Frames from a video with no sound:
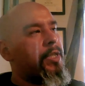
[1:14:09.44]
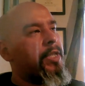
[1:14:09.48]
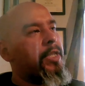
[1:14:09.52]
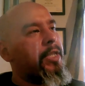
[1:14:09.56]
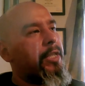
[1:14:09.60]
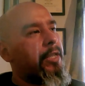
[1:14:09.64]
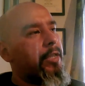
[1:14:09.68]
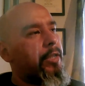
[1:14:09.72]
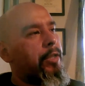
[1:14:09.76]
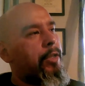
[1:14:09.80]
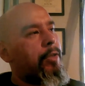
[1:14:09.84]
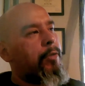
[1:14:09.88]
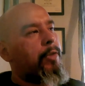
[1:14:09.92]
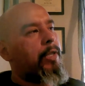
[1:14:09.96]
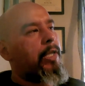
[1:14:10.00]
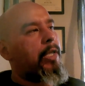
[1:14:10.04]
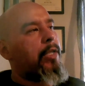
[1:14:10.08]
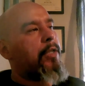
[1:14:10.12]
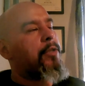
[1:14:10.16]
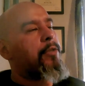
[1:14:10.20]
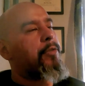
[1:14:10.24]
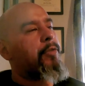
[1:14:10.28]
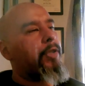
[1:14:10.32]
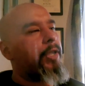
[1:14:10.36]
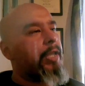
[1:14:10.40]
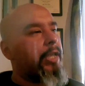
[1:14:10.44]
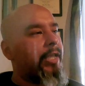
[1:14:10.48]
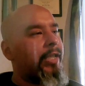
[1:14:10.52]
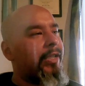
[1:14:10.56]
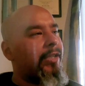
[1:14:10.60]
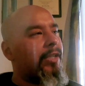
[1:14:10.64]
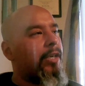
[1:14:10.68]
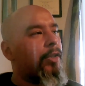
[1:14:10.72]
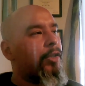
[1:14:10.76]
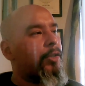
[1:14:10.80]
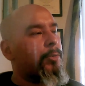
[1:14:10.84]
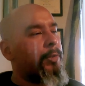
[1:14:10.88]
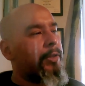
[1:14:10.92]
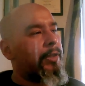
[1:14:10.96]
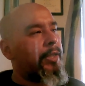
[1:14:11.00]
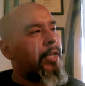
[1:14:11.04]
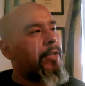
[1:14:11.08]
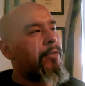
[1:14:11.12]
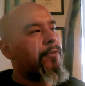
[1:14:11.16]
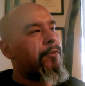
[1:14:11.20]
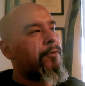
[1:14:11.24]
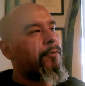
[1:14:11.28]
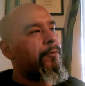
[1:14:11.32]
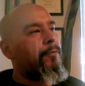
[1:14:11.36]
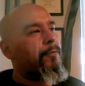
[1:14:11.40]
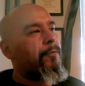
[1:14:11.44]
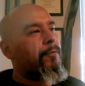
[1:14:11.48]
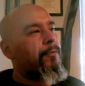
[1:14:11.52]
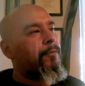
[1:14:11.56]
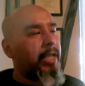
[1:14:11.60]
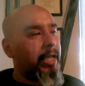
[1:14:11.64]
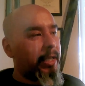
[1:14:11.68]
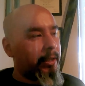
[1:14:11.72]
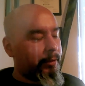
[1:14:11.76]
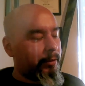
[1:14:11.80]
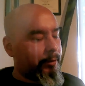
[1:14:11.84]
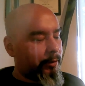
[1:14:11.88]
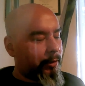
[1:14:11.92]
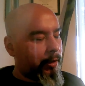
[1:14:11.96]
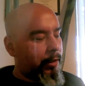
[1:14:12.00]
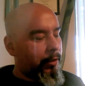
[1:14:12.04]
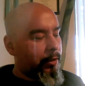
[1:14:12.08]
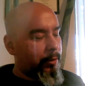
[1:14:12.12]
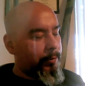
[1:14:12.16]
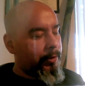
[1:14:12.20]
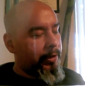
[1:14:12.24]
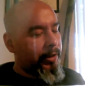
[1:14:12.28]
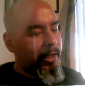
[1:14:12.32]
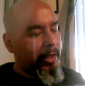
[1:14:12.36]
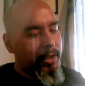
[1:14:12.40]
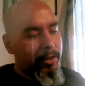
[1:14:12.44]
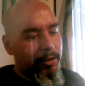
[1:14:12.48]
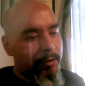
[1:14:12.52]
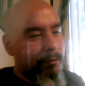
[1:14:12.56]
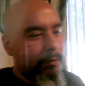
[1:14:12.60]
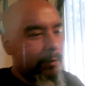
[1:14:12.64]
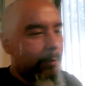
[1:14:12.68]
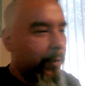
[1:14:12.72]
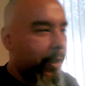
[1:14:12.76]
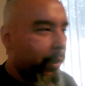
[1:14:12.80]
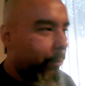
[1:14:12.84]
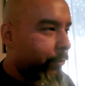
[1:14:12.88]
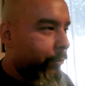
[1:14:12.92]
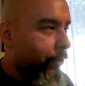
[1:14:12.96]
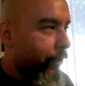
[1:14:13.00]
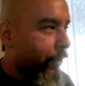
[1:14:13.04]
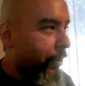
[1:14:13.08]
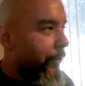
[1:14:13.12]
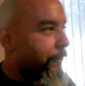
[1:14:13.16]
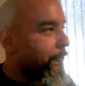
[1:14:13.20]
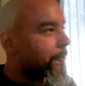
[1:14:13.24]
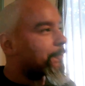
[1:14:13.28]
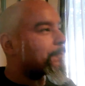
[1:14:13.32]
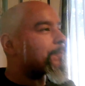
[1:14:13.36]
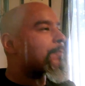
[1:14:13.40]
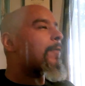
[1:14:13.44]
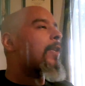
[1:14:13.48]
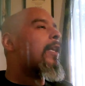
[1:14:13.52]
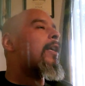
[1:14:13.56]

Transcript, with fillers: once the EEO got started getting documentation, they, documentation from them, sorry,